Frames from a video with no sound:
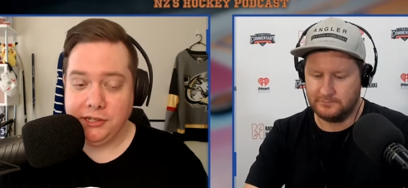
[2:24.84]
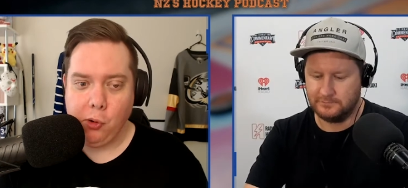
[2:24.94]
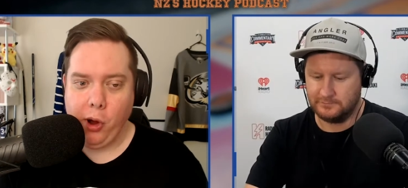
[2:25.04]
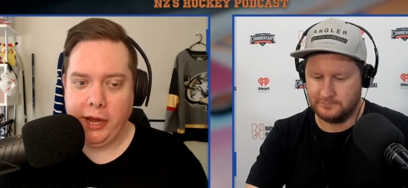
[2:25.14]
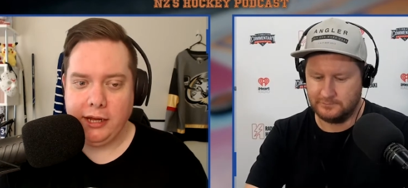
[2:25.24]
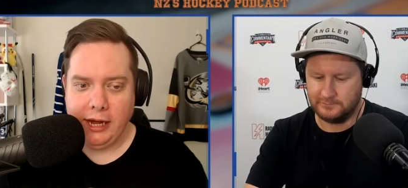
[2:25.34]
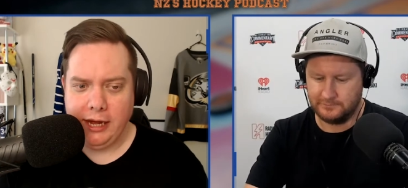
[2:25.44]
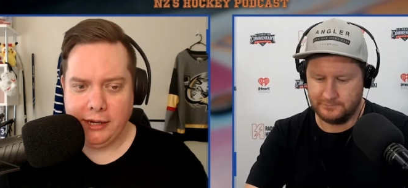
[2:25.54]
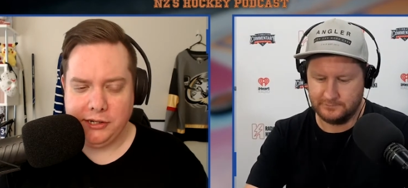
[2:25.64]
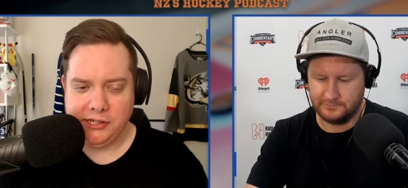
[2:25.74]
Speaker 1: It is quite
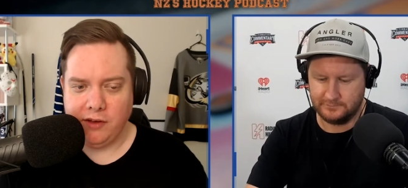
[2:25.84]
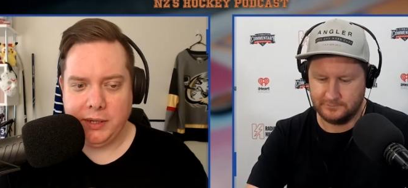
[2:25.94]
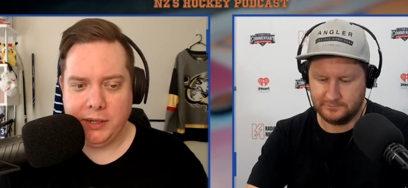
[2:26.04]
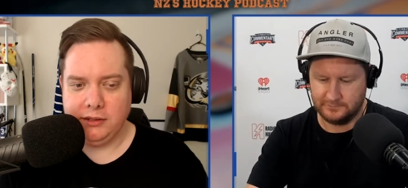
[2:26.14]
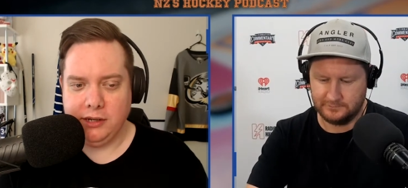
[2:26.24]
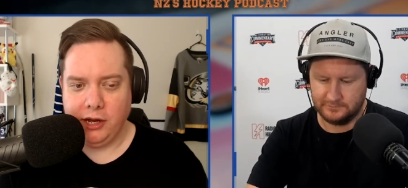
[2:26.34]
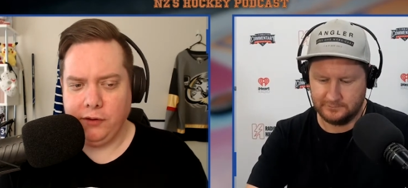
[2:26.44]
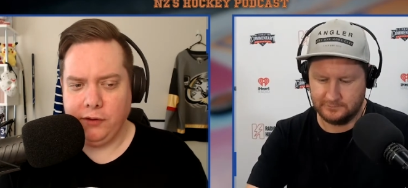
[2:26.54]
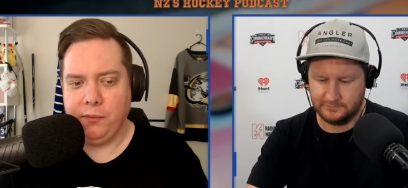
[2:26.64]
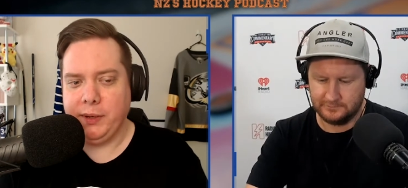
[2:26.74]
because uh, I've been.
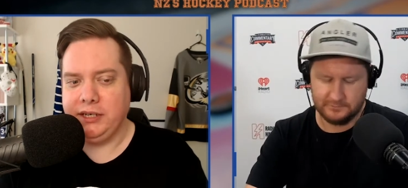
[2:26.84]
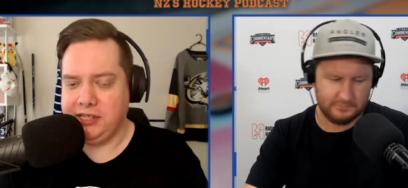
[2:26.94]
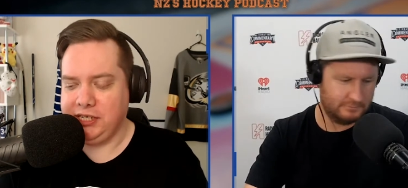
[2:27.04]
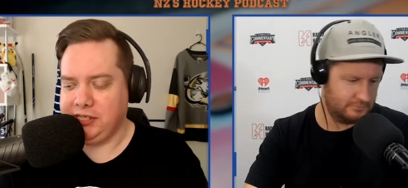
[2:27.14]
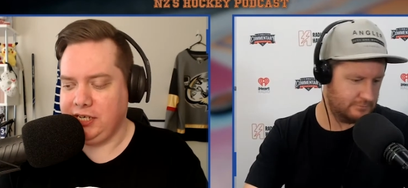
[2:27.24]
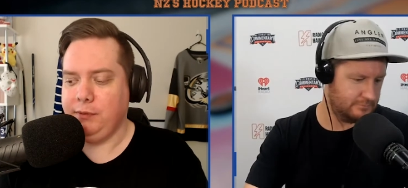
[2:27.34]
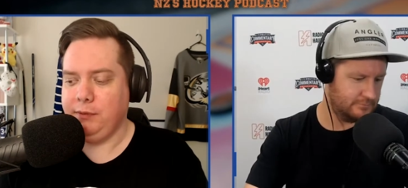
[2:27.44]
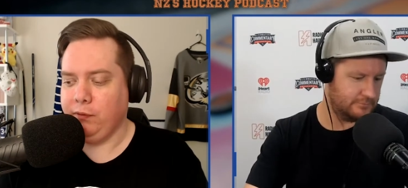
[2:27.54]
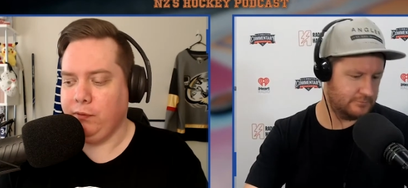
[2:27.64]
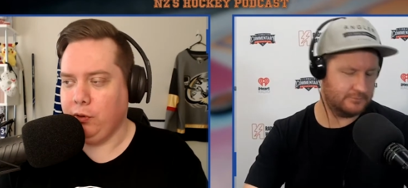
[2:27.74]
I don't know if you've been to
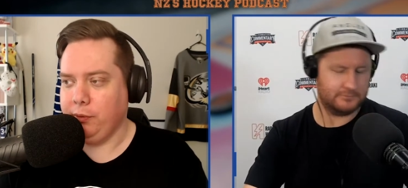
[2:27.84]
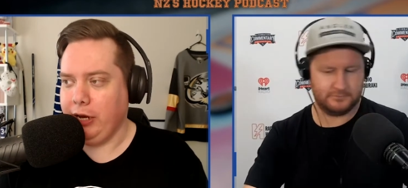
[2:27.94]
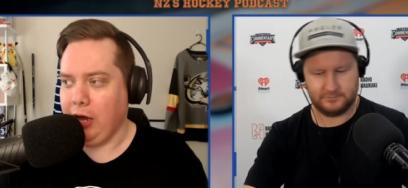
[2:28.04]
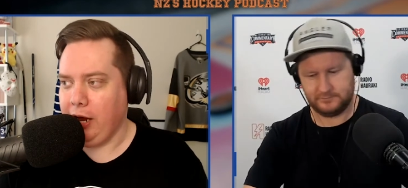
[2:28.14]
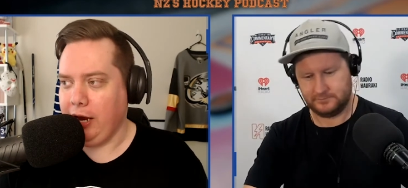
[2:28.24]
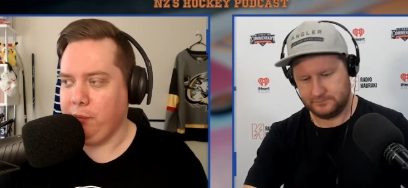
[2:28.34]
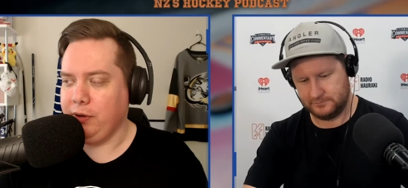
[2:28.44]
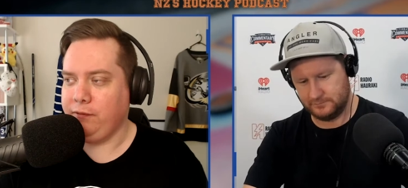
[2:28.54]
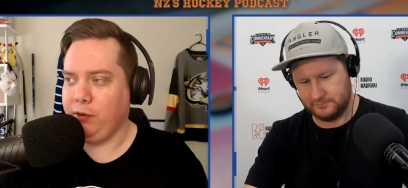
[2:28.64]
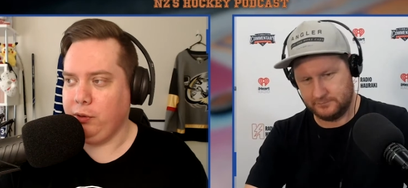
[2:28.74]
DC before, but I,
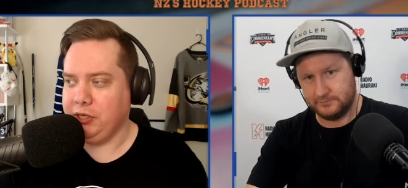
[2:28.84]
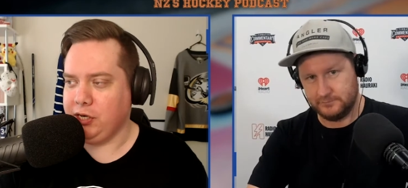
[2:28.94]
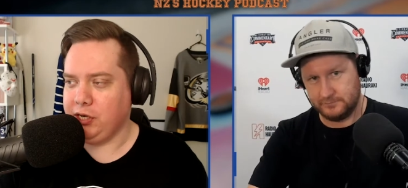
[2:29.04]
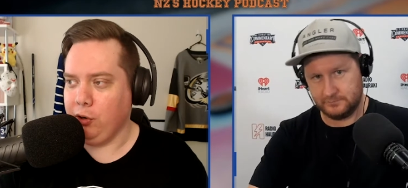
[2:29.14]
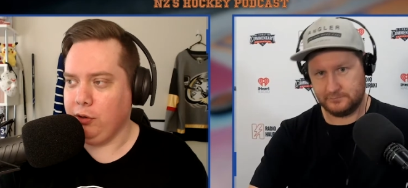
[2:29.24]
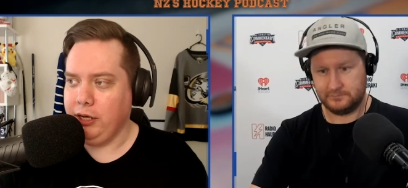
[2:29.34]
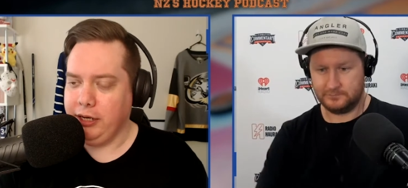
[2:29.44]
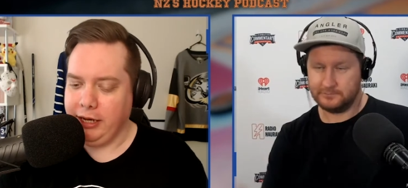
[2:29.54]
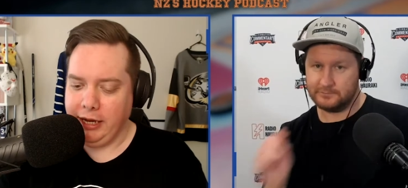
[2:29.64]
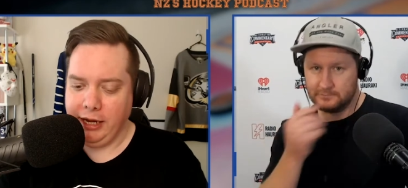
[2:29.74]
I went a few years ago
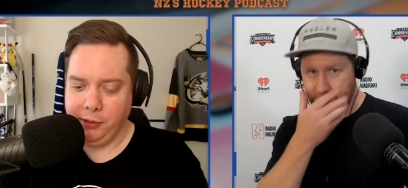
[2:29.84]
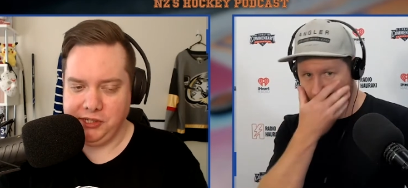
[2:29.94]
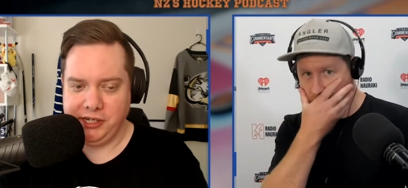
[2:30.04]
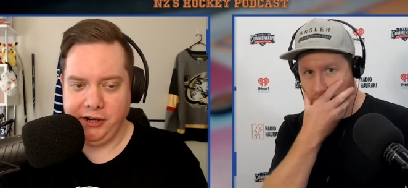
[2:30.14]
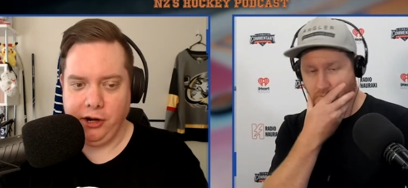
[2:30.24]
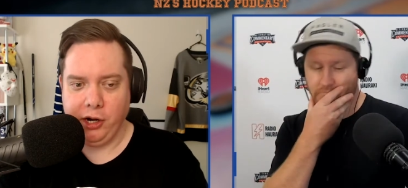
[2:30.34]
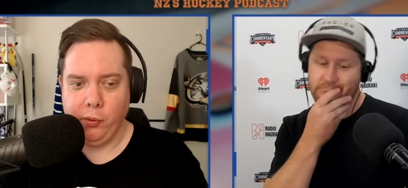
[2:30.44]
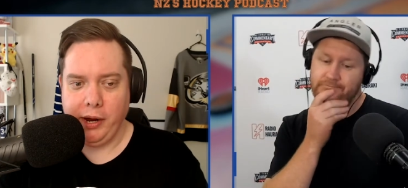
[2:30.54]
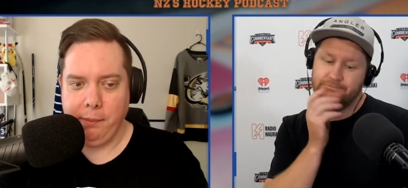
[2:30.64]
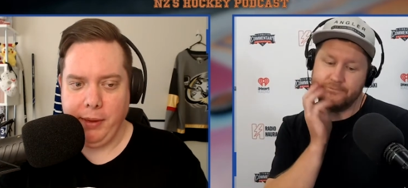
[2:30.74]
uh, with Sarah
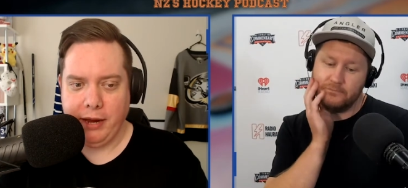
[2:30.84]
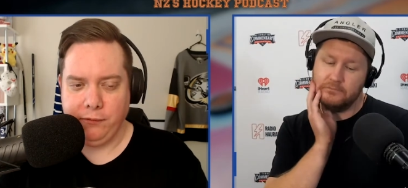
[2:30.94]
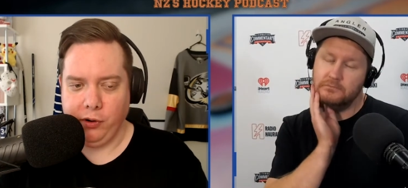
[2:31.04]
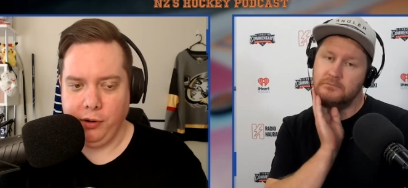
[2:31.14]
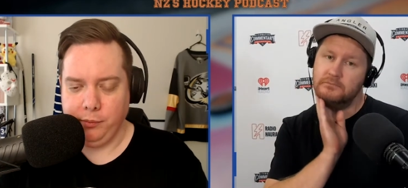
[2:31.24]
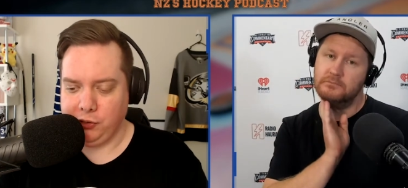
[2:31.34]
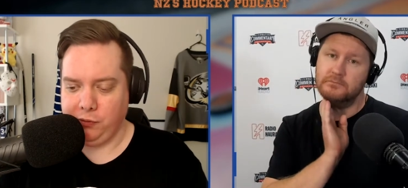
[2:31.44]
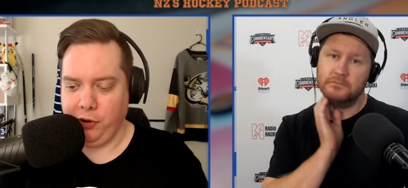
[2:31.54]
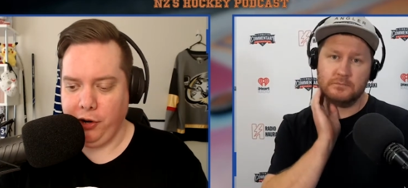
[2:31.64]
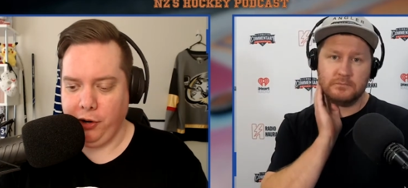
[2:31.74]
on our way back
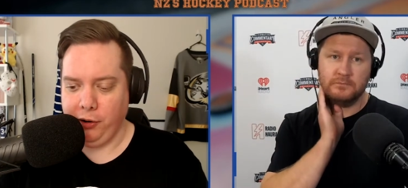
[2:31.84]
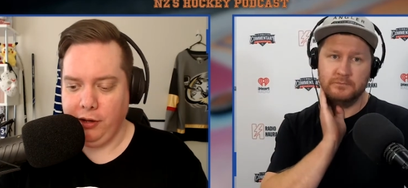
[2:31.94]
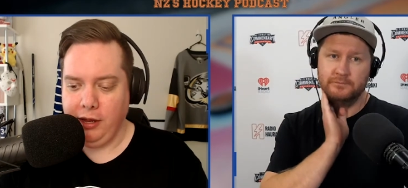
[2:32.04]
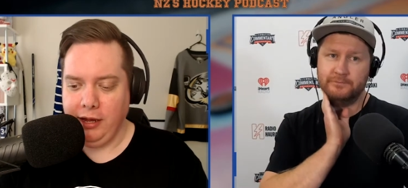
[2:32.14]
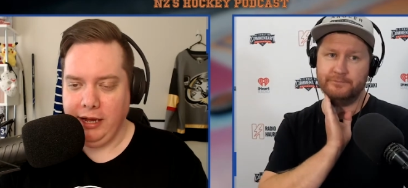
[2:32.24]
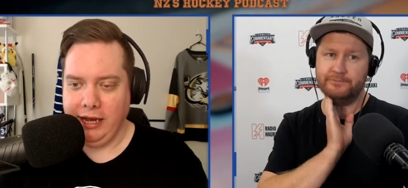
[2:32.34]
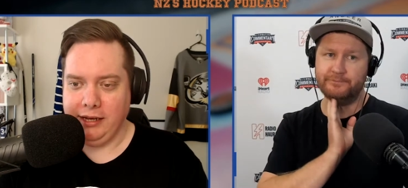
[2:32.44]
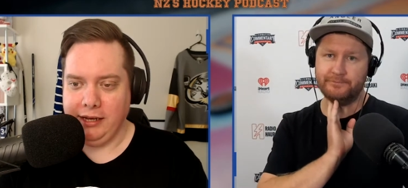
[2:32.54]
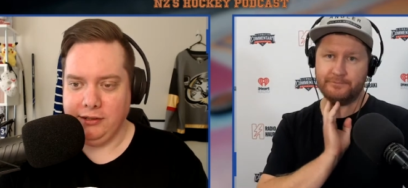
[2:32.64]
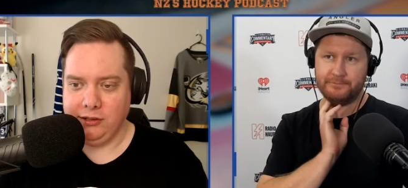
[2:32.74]
from Toronto,
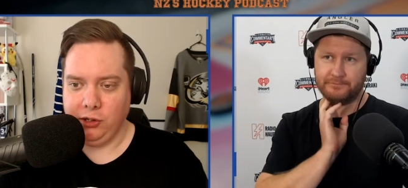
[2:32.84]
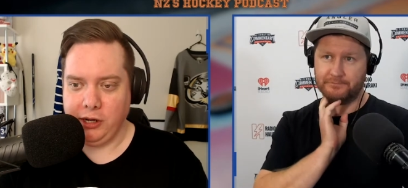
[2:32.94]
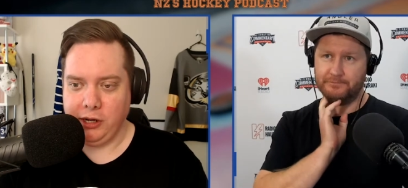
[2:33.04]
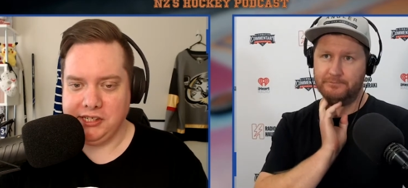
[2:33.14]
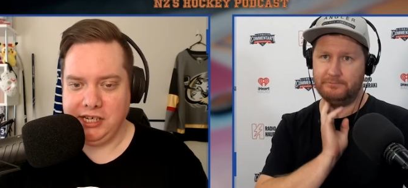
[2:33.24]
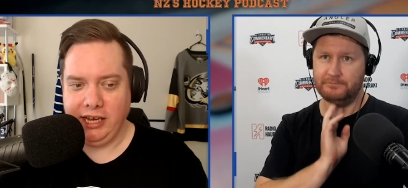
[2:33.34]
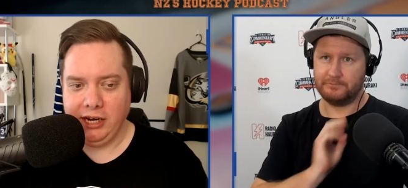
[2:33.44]
and you know, kind of